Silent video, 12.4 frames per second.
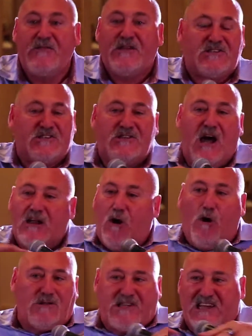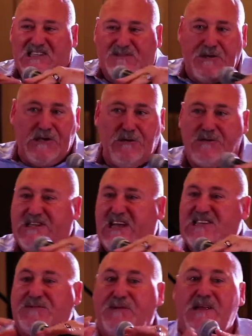this is not Old Testament, New
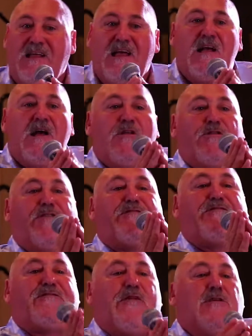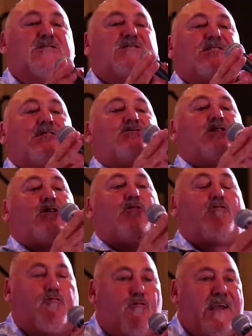Testament. The first
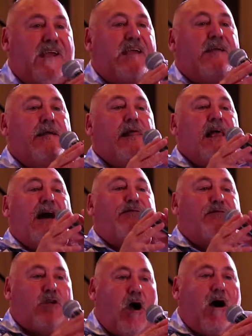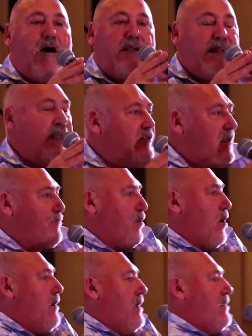decree of God and the, per-